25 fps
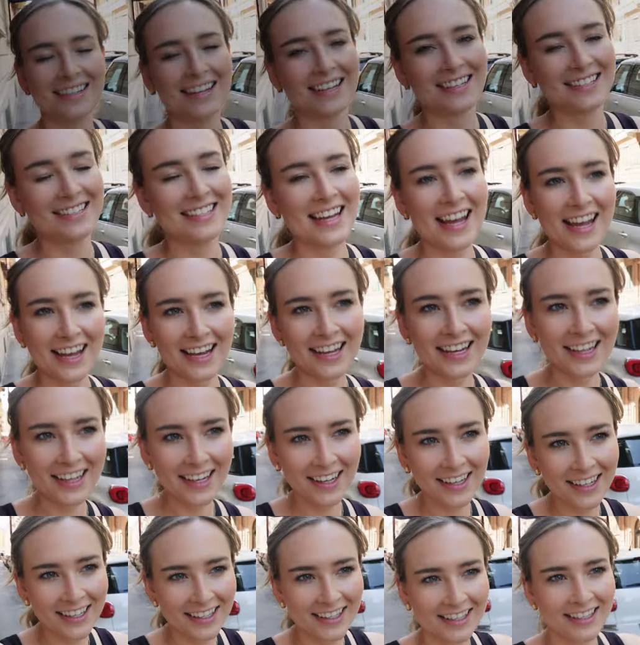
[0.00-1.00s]
the next
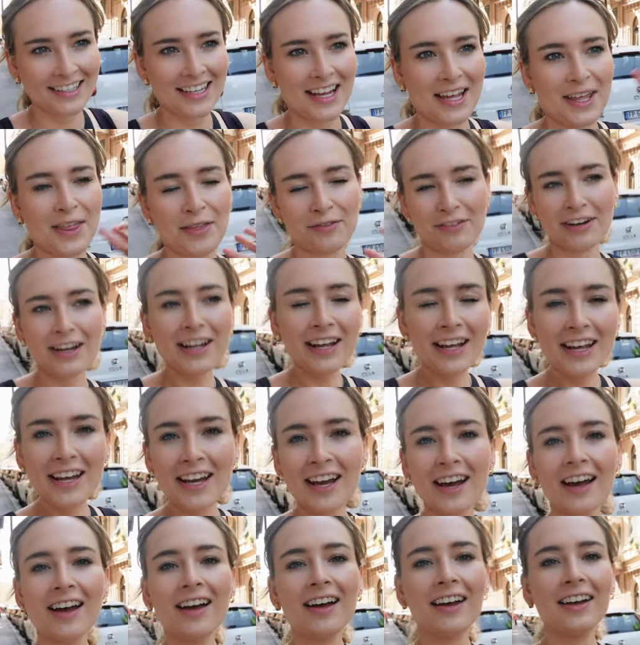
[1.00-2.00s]
day day three
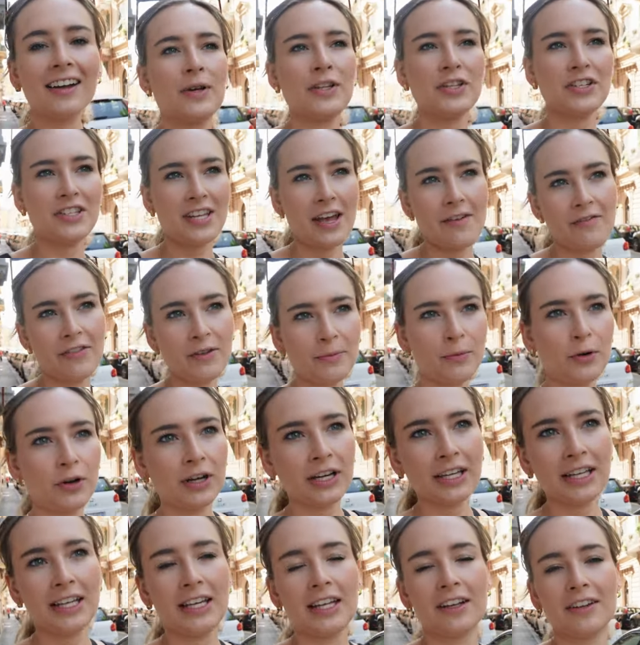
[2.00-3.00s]
here. We just have the
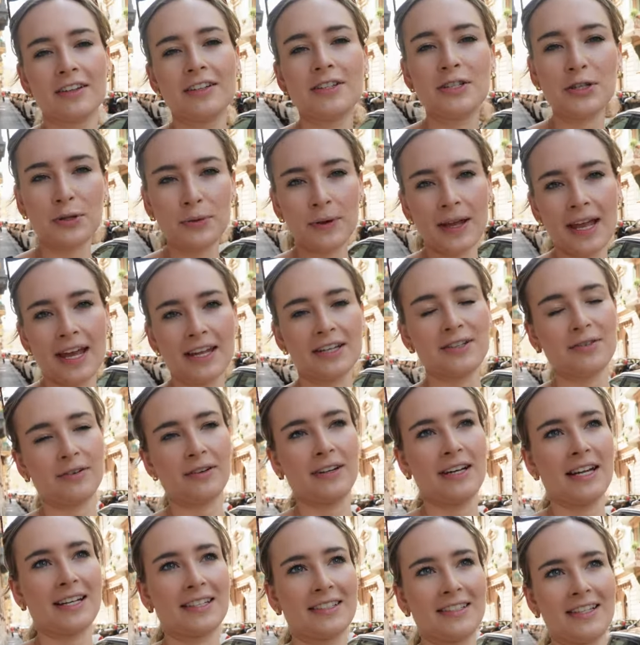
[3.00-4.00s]
morning here until we head to
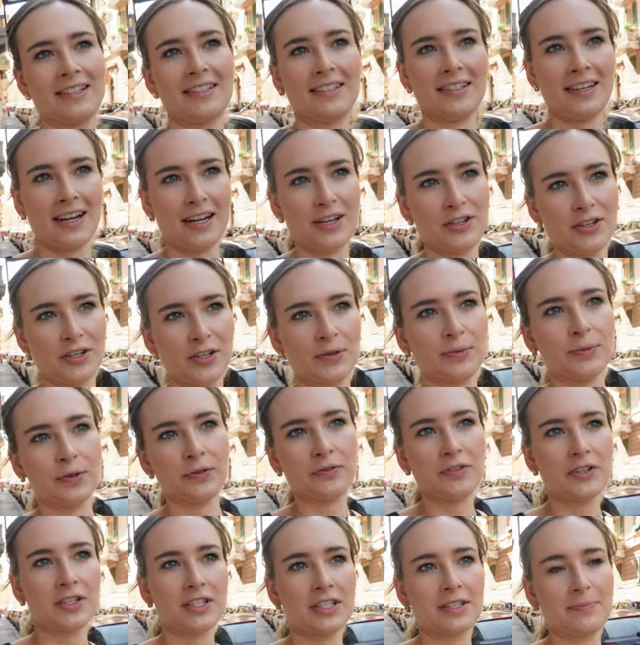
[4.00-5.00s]
our next destination.
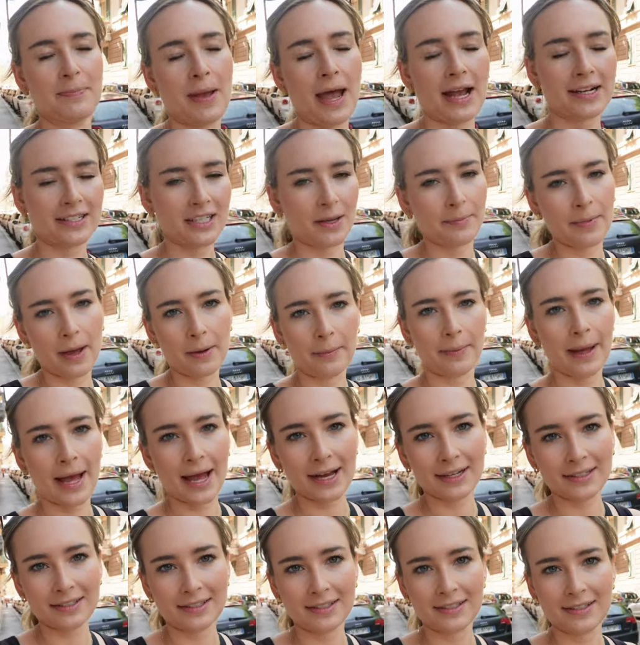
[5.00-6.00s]
We've just packed up our
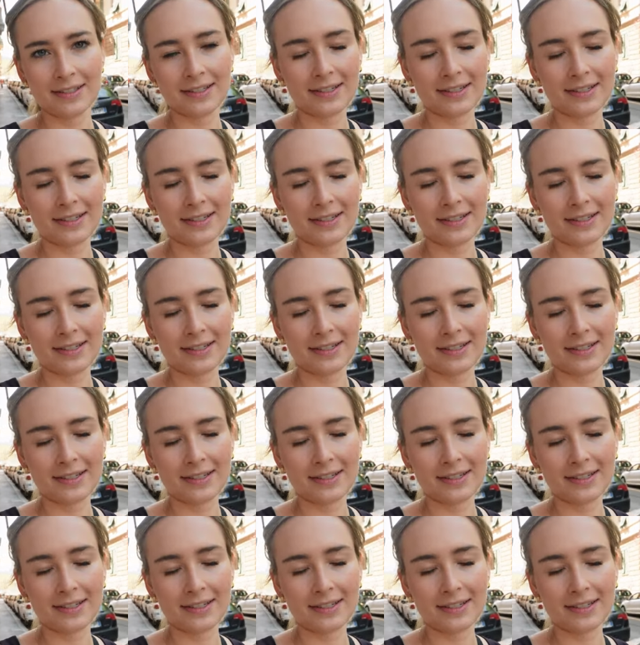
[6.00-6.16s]
bags and